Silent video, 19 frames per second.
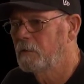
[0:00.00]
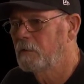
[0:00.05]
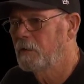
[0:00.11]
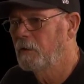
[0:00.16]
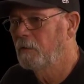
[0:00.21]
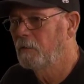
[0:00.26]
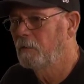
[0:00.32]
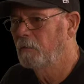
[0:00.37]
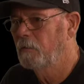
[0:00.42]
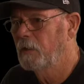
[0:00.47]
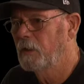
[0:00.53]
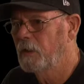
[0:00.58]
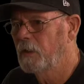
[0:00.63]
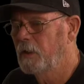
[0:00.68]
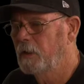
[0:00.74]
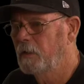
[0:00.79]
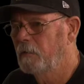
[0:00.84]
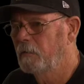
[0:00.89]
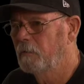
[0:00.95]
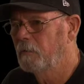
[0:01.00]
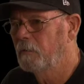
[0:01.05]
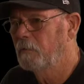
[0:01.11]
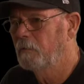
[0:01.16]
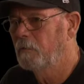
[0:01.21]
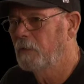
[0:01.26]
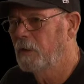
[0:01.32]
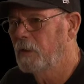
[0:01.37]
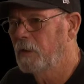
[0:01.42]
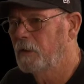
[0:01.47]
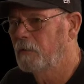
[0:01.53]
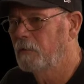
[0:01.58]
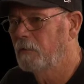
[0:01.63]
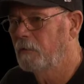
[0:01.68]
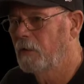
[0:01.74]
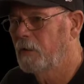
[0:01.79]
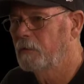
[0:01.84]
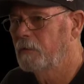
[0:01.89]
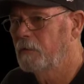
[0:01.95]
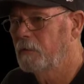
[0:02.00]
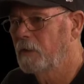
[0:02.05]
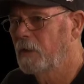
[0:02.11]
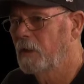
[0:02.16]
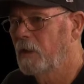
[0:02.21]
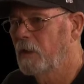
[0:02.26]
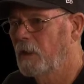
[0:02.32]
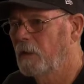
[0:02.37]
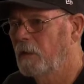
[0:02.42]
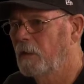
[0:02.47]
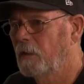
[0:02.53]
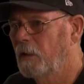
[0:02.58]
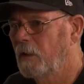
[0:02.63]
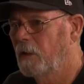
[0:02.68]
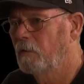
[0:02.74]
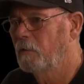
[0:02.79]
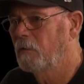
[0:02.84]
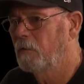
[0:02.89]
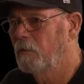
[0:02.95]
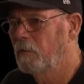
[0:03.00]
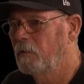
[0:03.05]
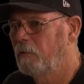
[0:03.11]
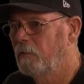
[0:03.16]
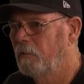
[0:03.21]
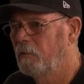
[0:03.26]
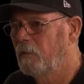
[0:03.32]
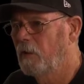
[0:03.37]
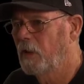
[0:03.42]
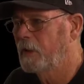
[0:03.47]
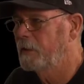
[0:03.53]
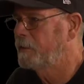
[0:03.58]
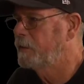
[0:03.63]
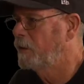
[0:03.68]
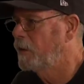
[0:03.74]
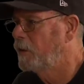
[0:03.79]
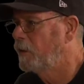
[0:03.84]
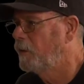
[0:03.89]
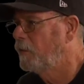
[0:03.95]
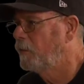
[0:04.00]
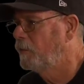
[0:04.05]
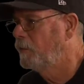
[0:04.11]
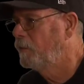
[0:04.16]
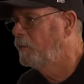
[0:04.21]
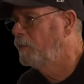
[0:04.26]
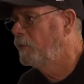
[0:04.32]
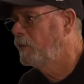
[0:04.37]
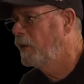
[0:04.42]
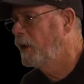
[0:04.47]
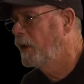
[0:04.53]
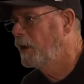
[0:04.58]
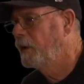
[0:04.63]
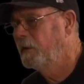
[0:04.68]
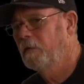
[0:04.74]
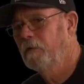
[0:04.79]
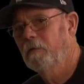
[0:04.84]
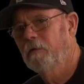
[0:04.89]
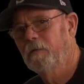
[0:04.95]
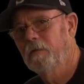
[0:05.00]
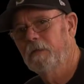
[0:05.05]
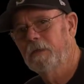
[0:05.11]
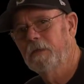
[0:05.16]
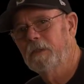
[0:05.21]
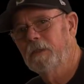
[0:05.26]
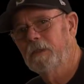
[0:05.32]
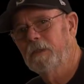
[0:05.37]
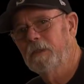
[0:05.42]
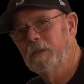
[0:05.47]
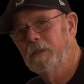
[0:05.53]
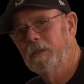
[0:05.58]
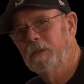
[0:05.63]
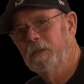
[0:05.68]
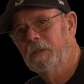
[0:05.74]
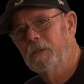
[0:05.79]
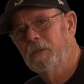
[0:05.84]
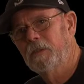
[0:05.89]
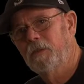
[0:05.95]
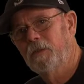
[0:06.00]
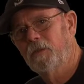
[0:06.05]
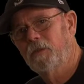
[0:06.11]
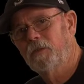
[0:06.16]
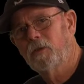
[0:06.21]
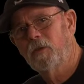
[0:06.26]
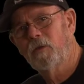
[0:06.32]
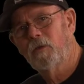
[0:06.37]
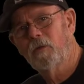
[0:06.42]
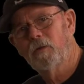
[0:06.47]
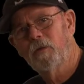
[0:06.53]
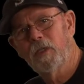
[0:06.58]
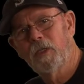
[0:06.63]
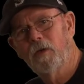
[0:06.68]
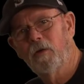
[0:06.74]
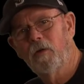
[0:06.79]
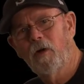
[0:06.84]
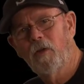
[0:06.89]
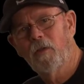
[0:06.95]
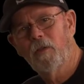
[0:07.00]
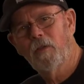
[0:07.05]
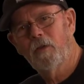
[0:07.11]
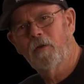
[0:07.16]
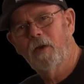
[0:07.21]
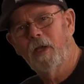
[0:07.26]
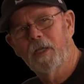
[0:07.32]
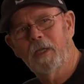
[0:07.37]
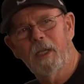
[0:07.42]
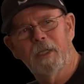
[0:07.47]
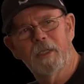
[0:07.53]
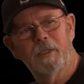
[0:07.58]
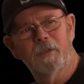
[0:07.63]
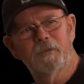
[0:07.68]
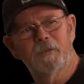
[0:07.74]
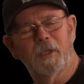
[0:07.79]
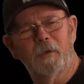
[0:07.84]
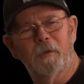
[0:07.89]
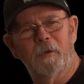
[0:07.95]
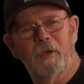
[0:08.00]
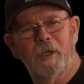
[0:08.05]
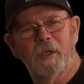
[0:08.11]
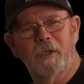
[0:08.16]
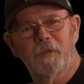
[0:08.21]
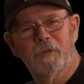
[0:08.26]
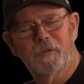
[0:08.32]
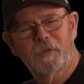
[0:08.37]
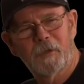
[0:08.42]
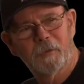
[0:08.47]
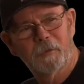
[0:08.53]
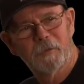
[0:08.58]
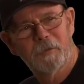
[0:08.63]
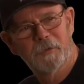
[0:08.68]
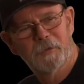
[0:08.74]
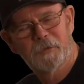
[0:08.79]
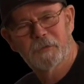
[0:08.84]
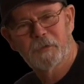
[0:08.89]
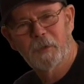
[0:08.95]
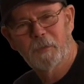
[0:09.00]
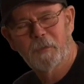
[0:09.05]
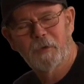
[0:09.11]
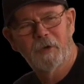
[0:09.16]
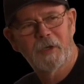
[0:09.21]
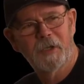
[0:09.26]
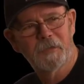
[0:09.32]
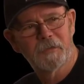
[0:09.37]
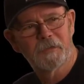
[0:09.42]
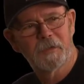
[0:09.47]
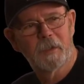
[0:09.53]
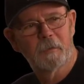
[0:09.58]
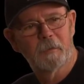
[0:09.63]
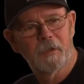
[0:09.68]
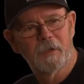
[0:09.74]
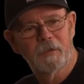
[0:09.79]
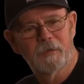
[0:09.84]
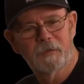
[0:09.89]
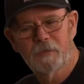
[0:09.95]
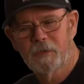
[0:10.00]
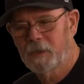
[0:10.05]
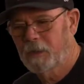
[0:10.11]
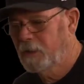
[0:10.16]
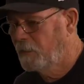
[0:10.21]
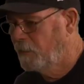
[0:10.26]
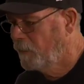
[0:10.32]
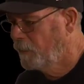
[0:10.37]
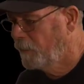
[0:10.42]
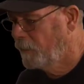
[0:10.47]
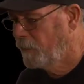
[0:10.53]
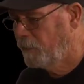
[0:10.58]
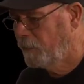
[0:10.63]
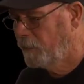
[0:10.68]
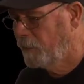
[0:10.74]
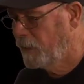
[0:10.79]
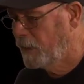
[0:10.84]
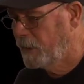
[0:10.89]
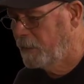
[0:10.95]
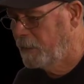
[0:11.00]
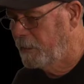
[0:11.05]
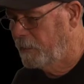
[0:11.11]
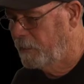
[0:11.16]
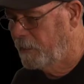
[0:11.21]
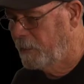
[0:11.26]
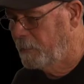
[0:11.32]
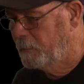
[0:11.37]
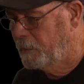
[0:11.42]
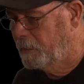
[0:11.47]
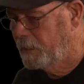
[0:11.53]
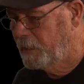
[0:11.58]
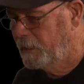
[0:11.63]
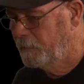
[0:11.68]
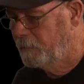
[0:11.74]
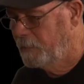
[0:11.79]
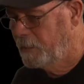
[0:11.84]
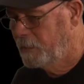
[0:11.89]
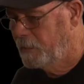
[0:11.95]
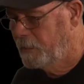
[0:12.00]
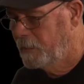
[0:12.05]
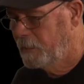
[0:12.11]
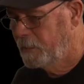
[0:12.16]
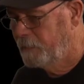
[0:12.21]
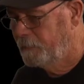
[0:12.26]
really a direction that I would like to go. And so although I guess I would summarize that by saying, although I believe in